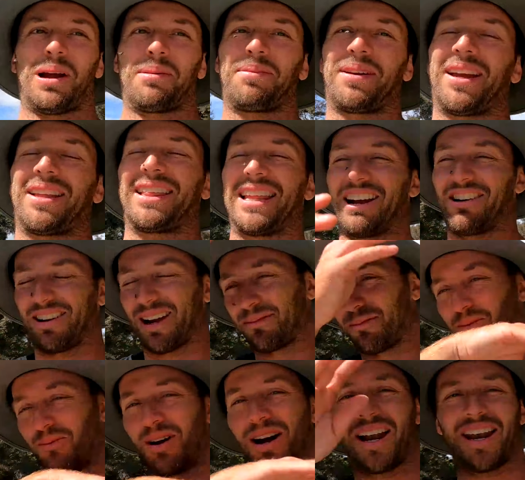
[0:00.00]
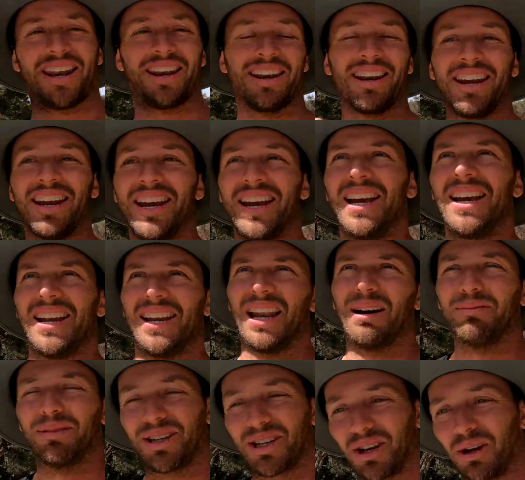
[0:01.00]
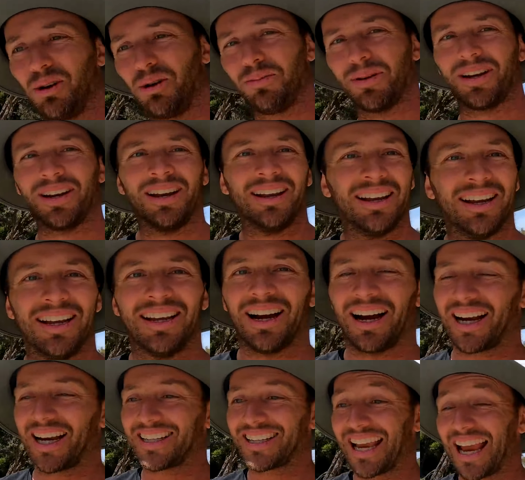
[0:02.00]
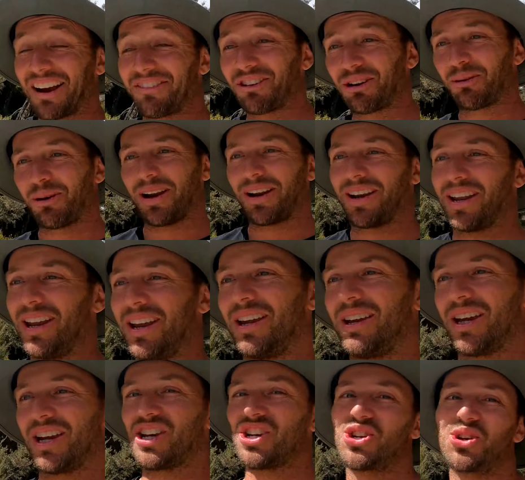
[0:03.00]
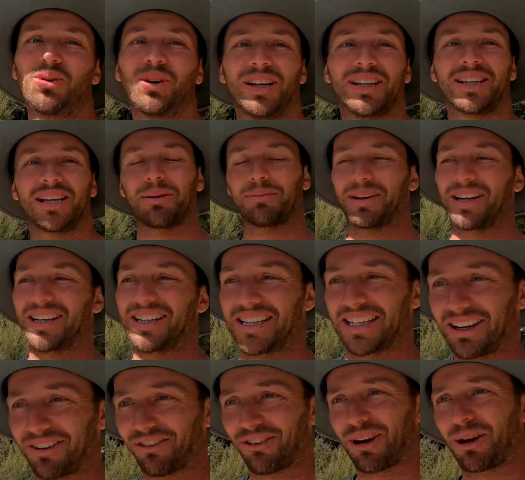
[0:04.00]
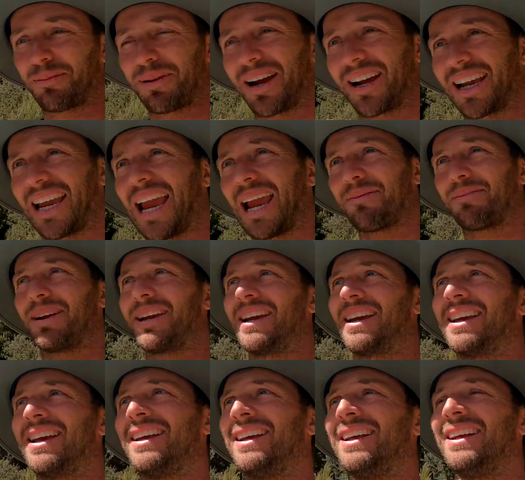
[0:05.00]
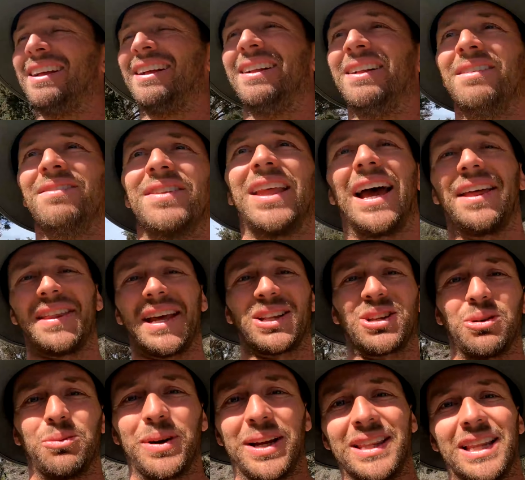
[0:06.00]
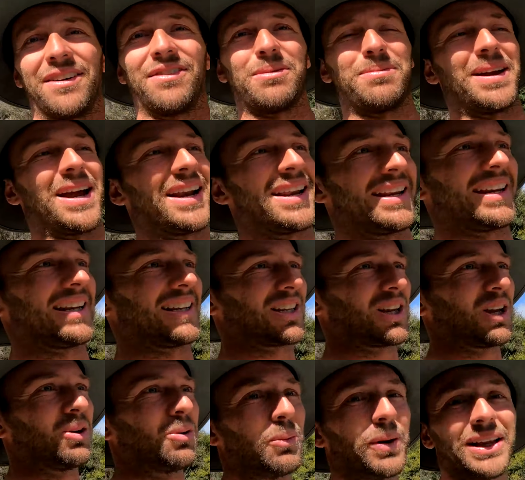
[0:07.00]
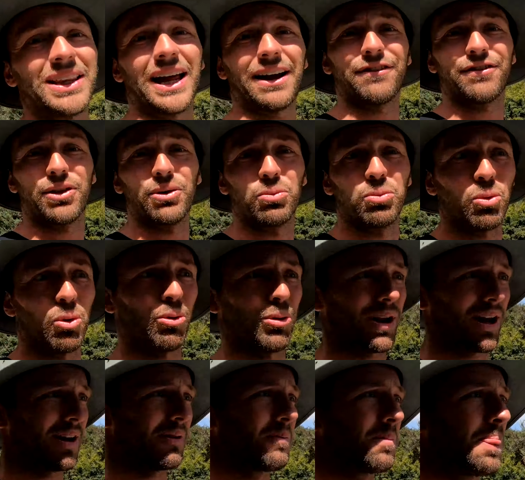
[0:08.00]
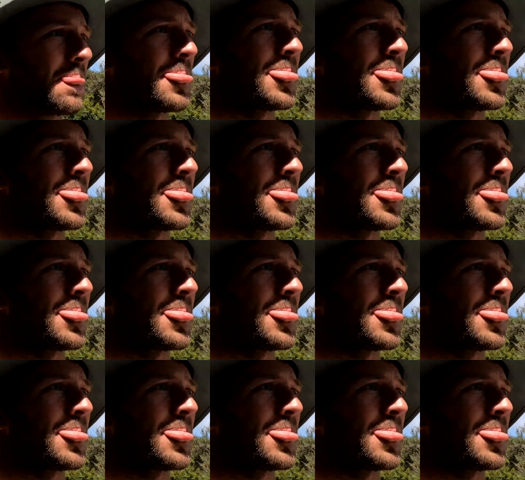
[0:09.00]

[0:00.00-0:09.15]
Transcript: way back there at number one and number two, but I guess everyone enjoys something different about camping. And that's what we love about it is we love the water.